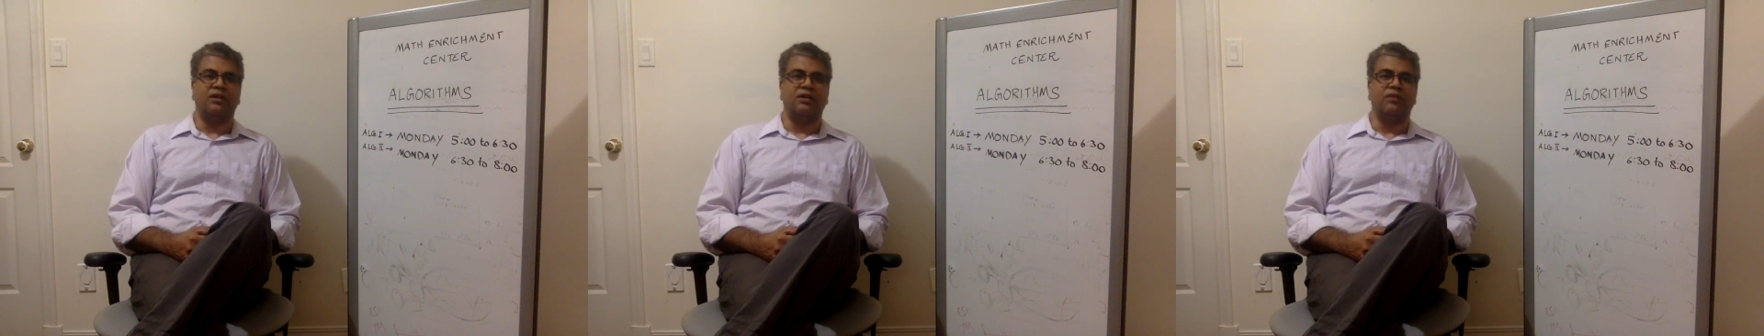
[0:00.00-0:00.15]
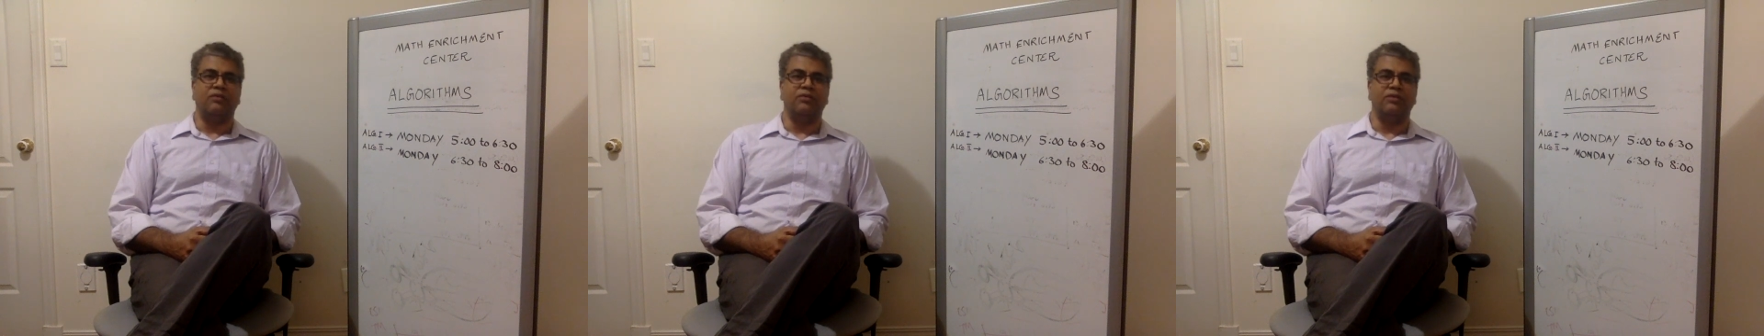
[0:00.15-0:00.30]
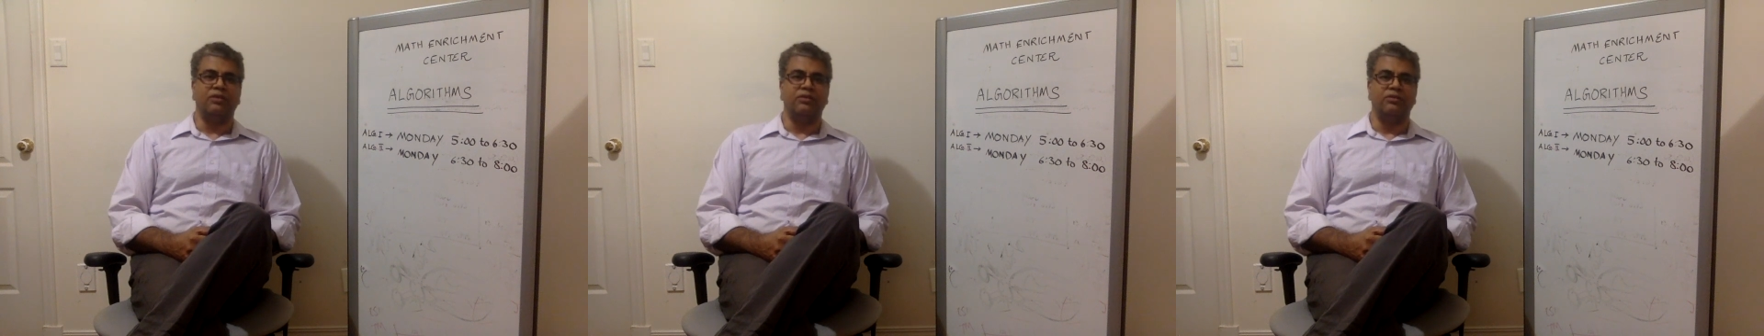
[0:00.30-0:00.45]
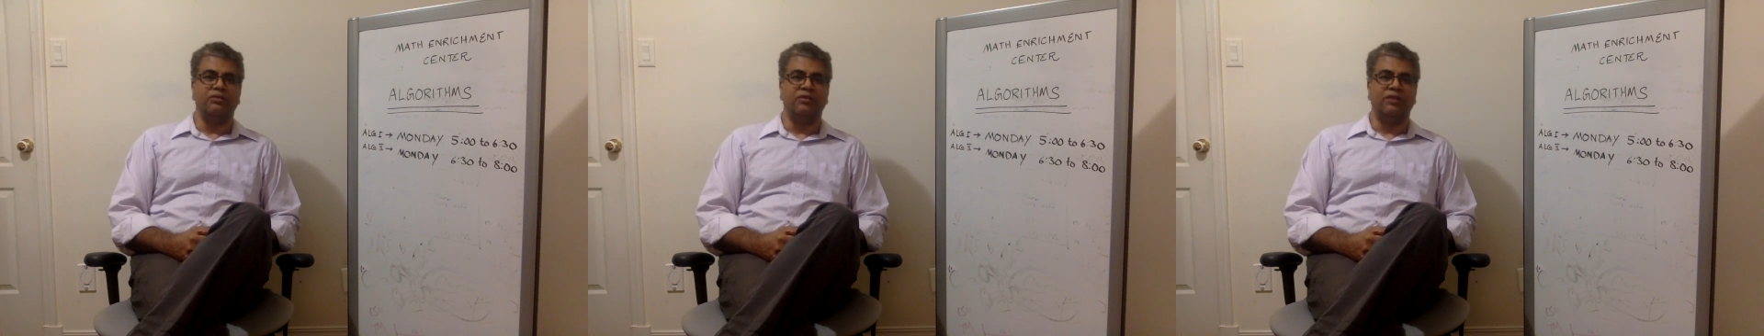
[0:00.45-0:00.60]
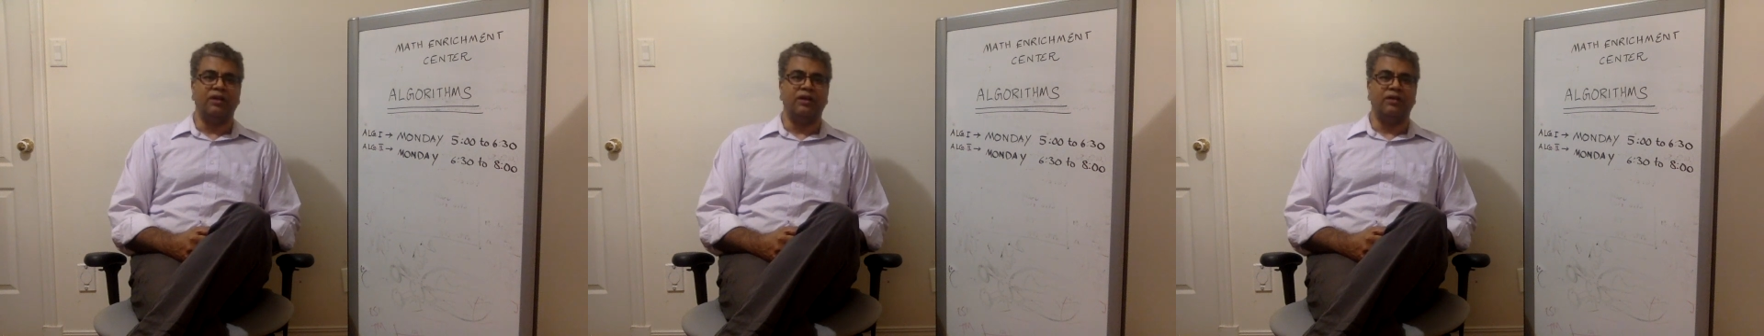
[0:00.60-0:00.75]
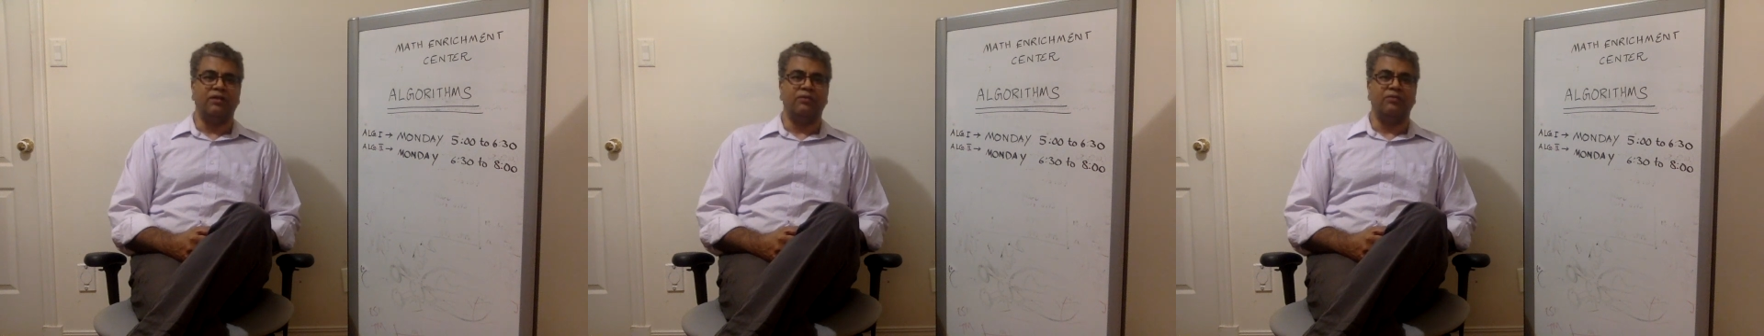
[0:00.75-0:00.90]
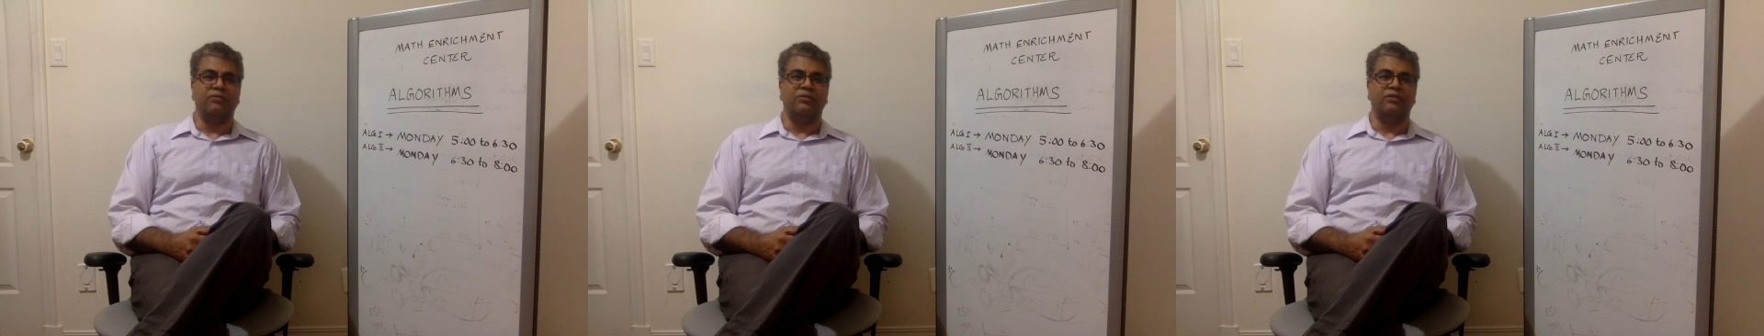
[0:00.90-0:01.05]
how do you
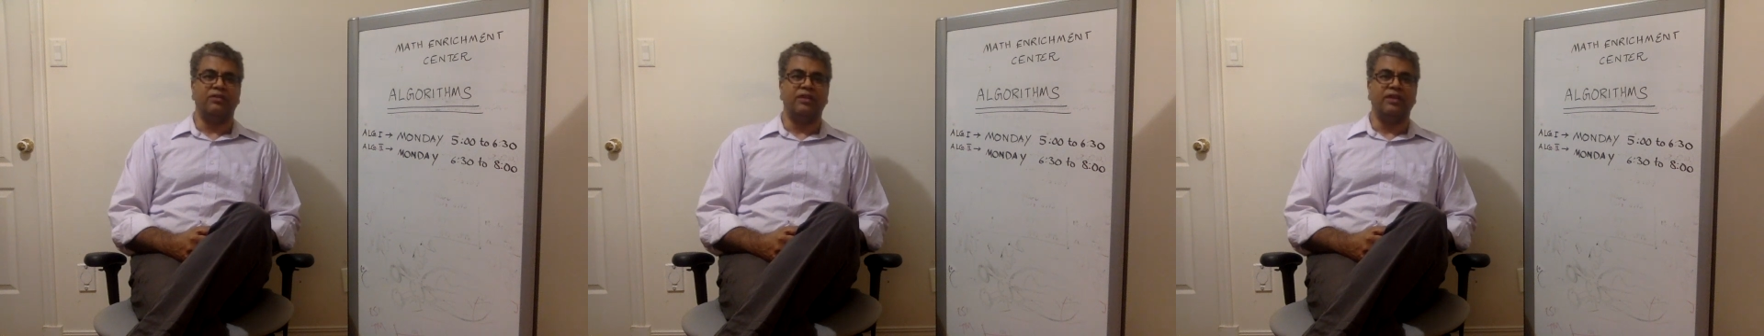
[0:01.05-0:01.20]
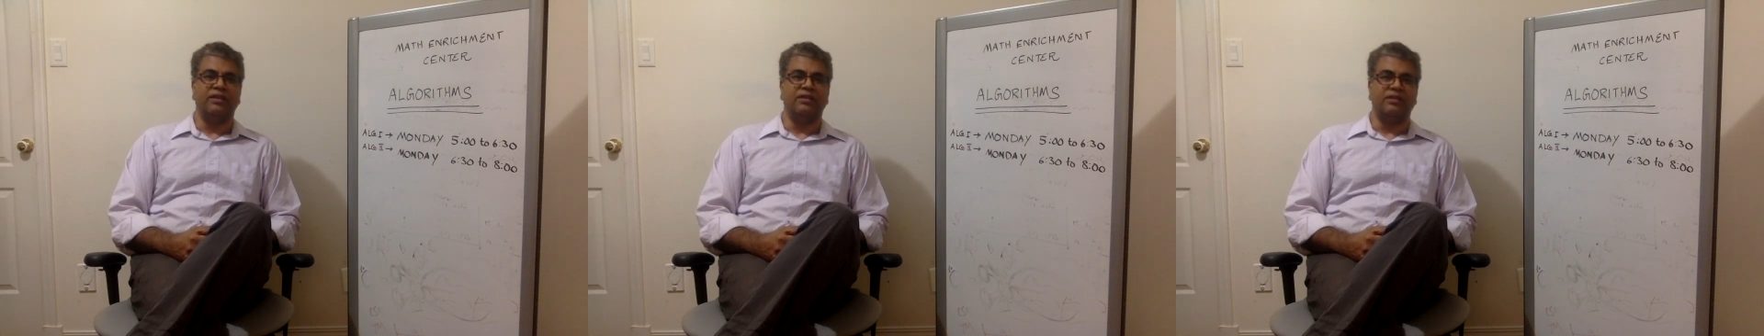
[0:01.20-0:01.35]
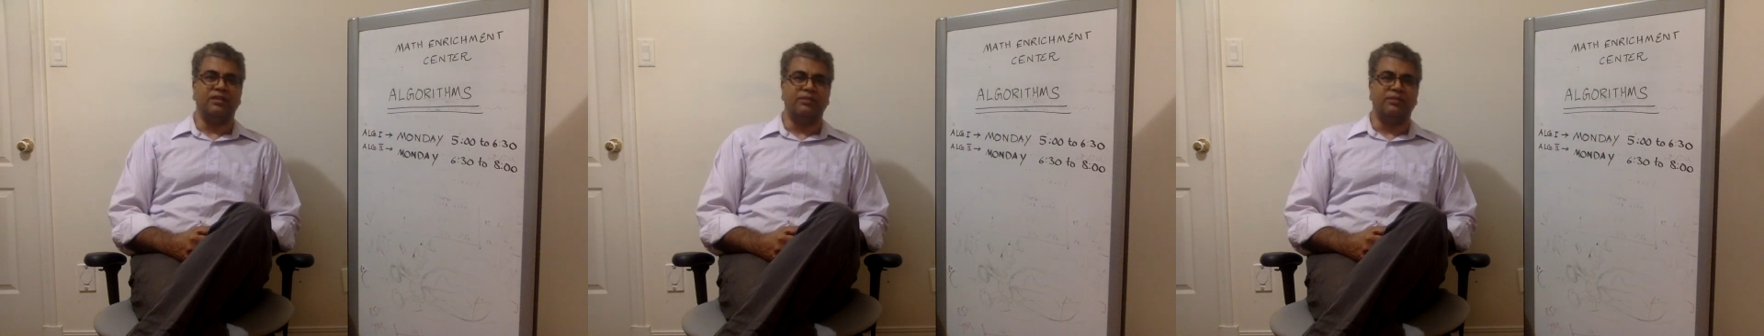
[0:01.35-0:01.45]
now take